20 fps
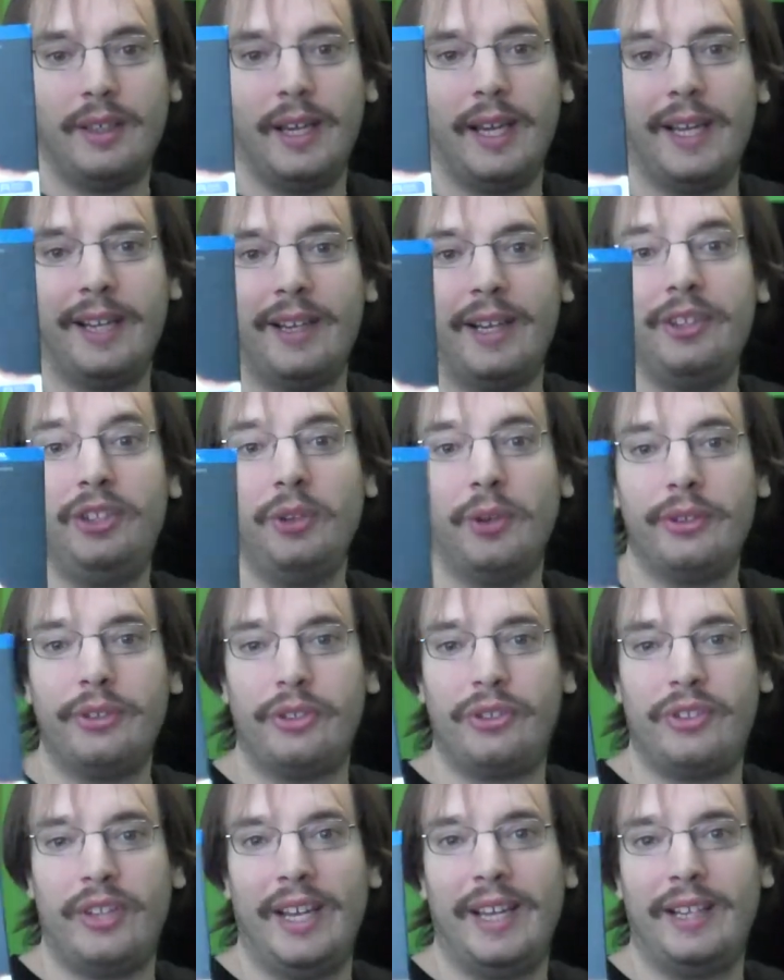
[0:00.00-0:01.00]
And I do
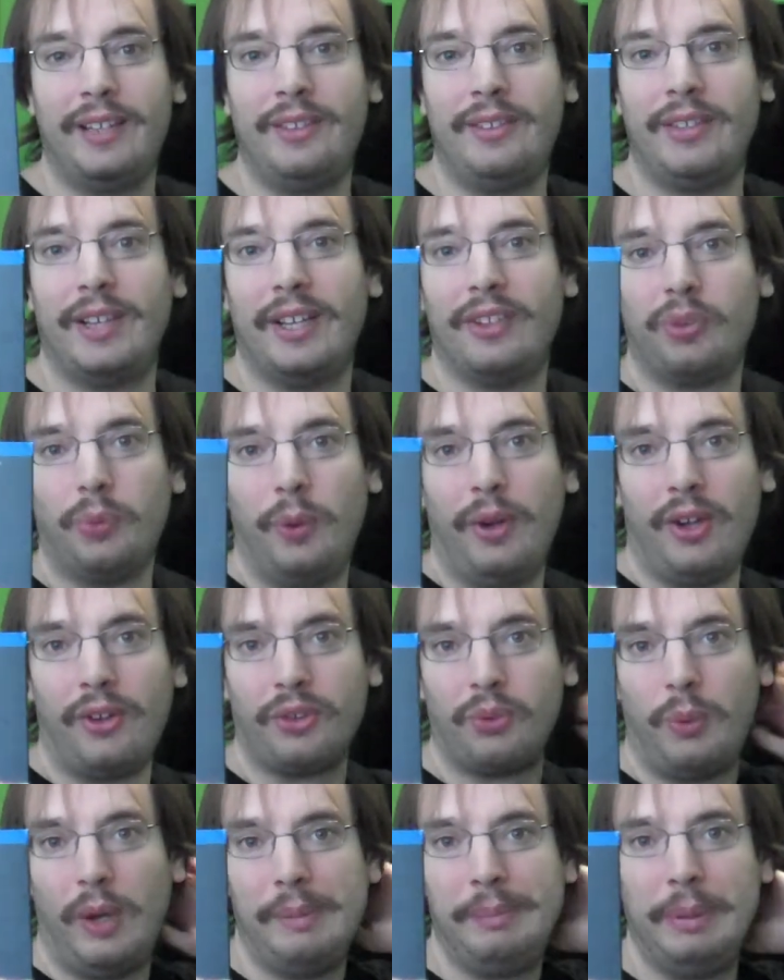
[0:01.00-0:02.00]
understand as well
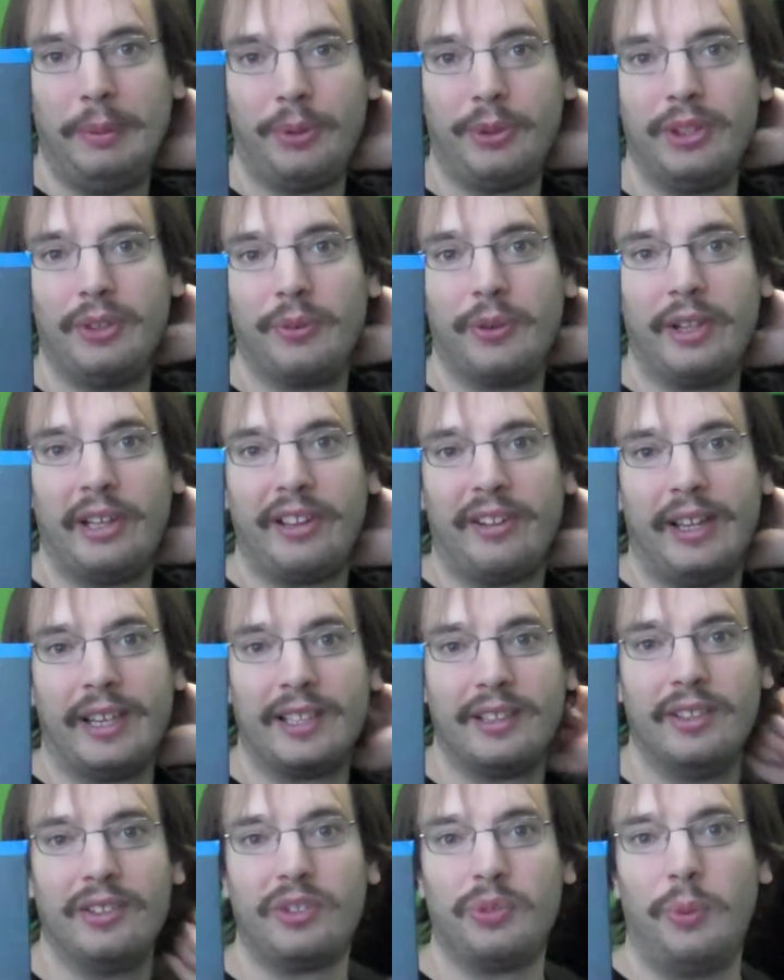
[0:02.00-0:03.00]
as why people didn't really
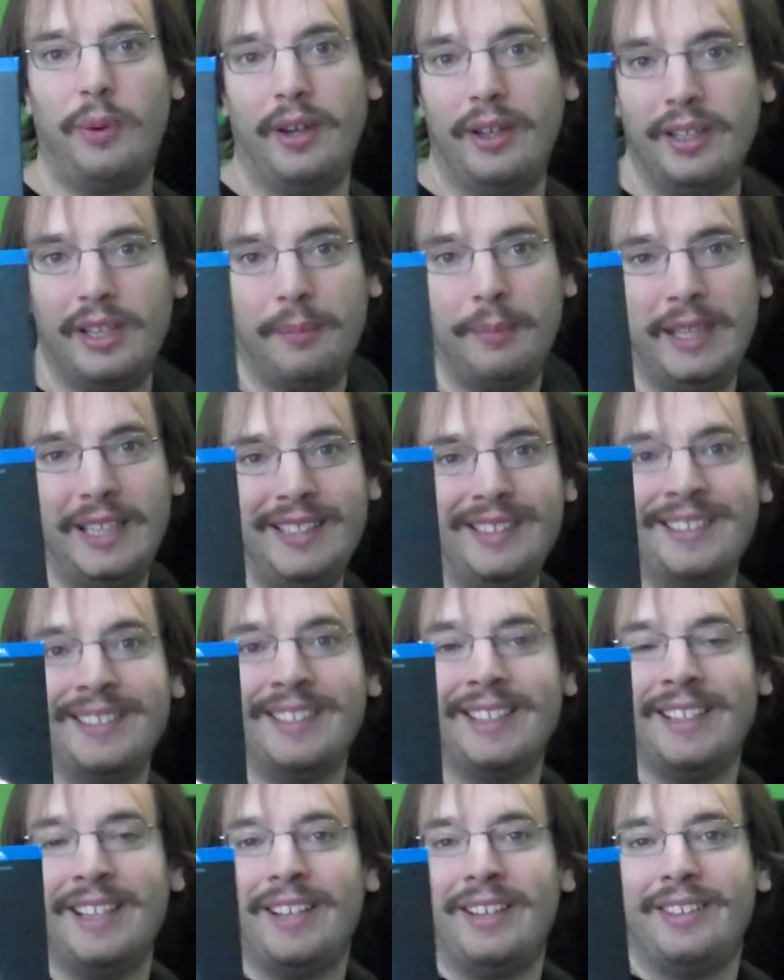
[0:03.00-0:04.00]
like this one. I mean,
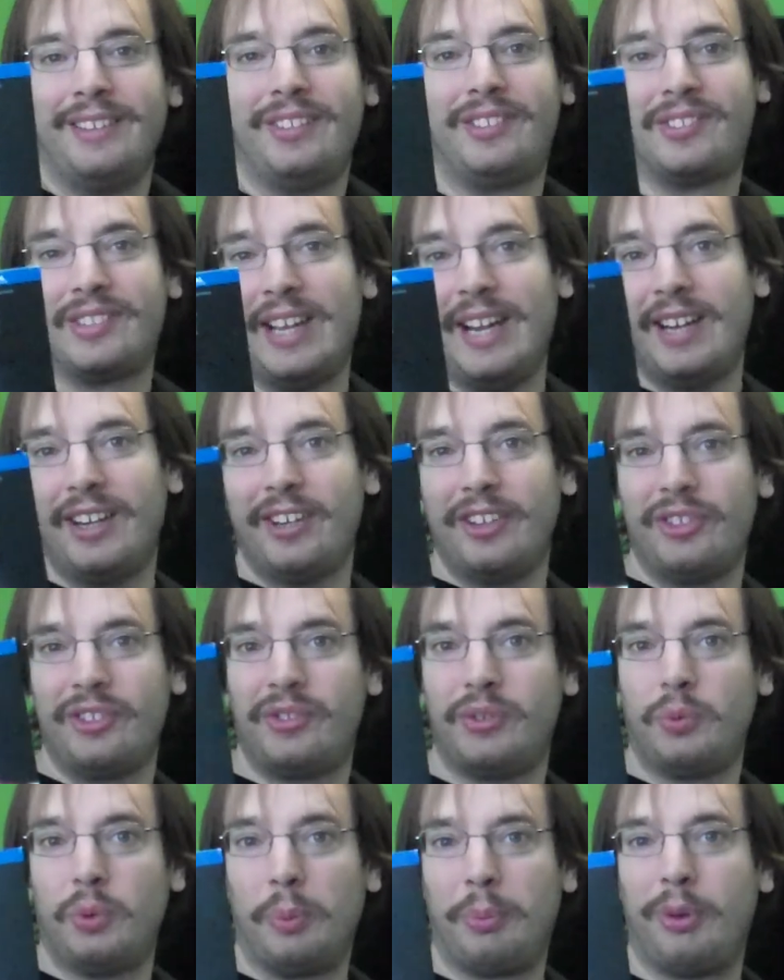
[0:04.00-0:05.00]
the
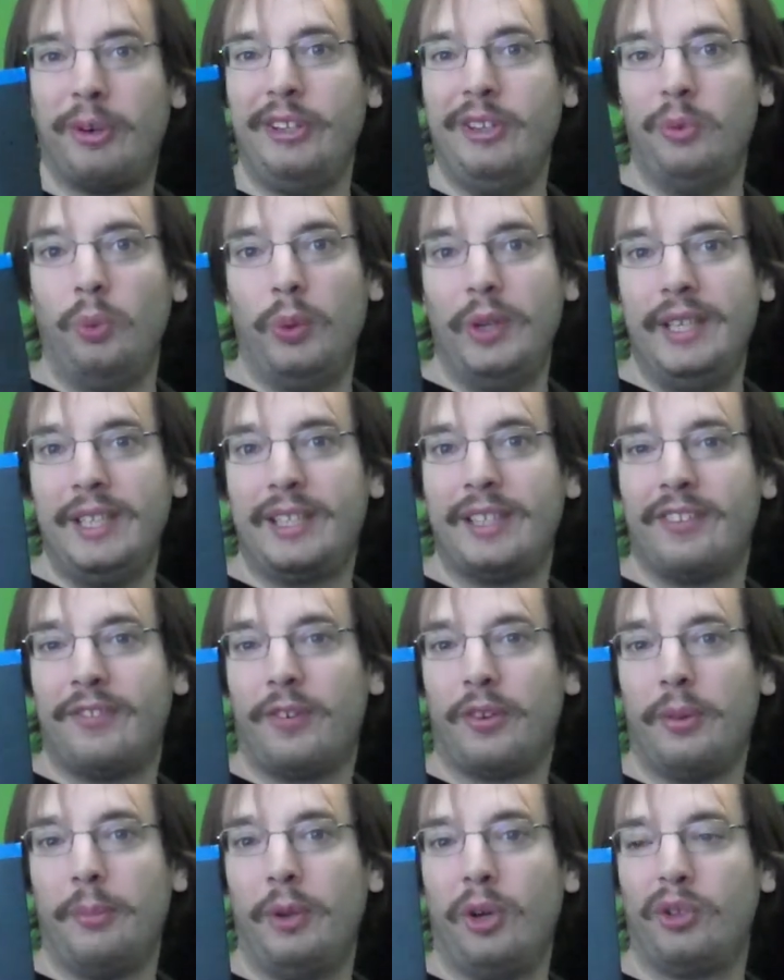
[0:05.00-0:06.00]
scares were pretty weak
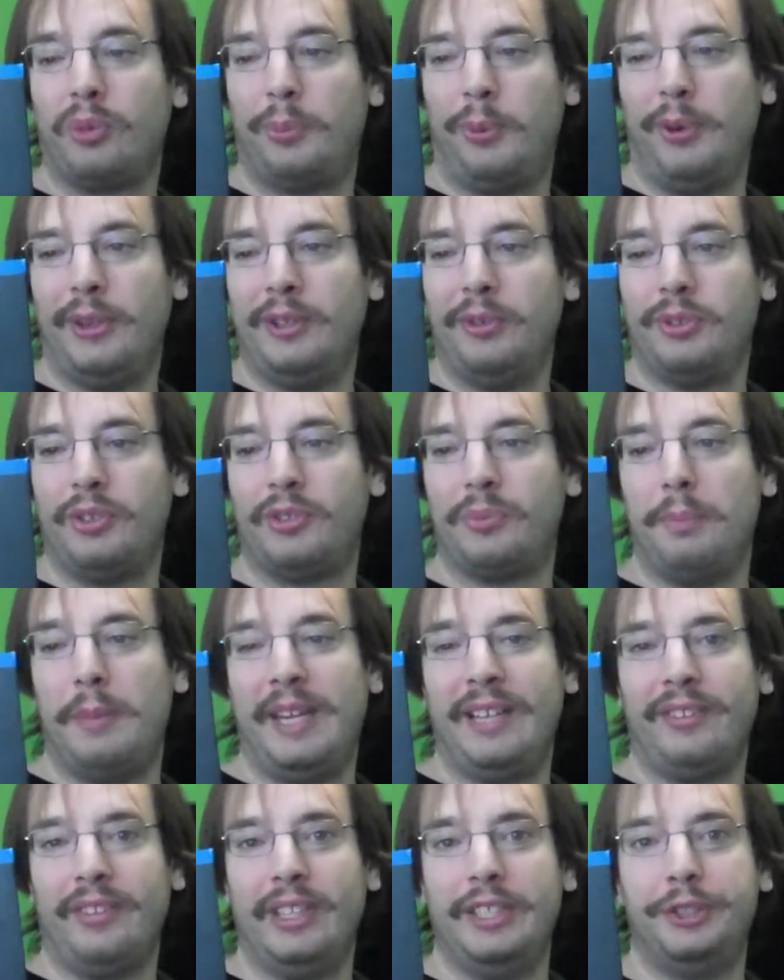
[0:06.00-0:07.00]
for the most part. It was just
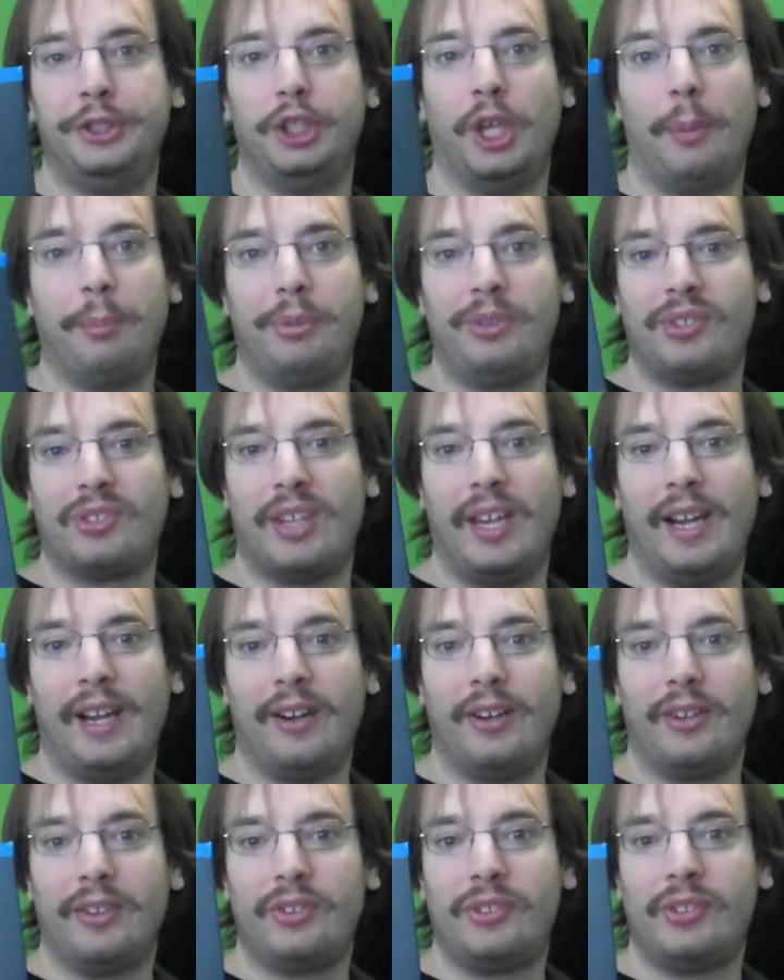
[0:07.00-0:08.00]
mainly jump
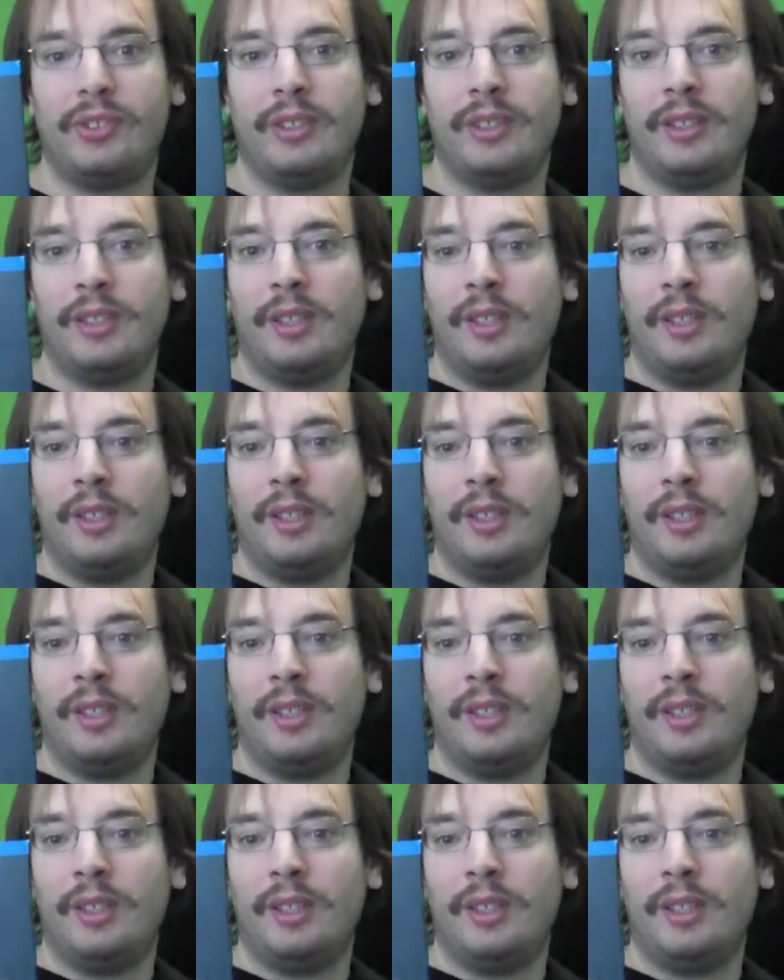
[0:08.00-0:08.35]
scares.